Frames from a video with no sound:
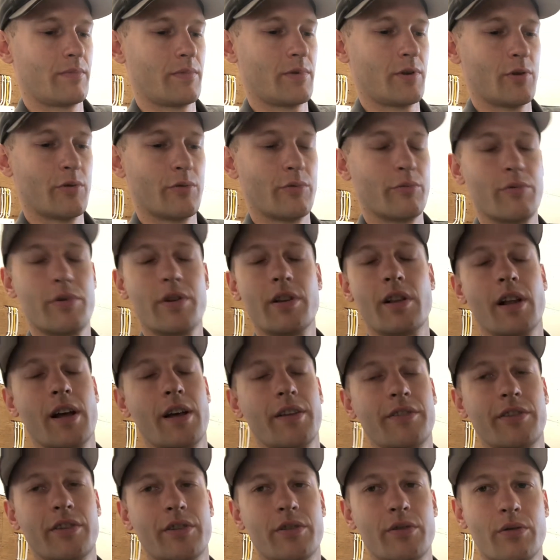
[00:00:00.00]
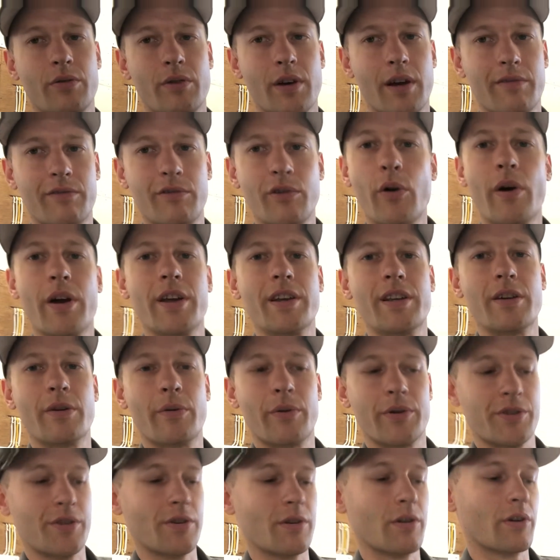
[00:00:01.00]
realize that you have no idea
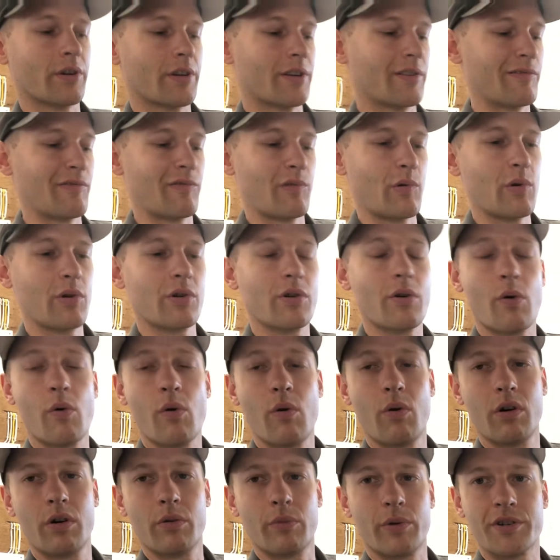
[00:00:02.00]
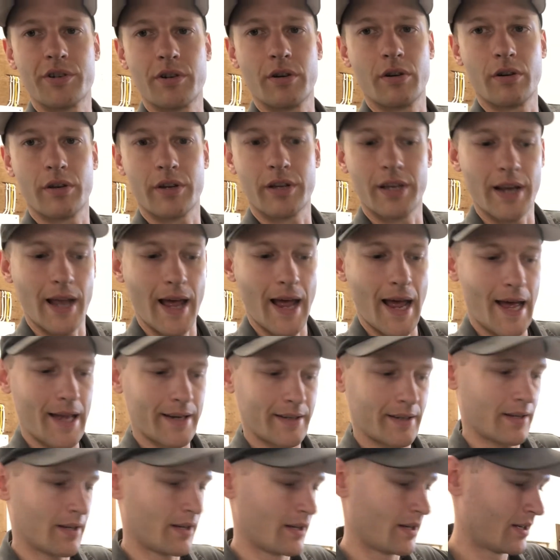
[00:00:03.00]
what you're looking for or what you're looking
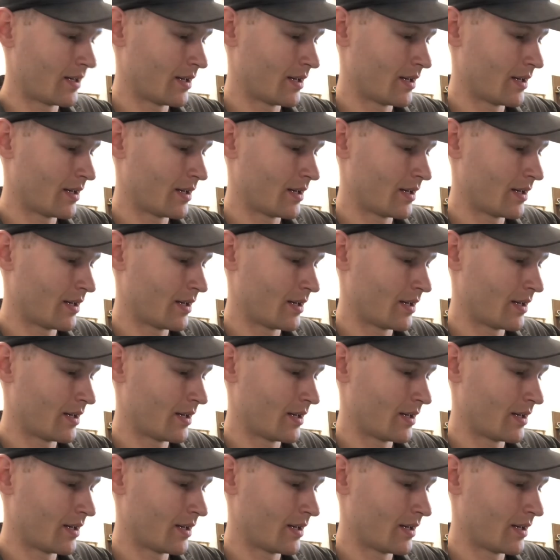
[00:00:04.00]
at.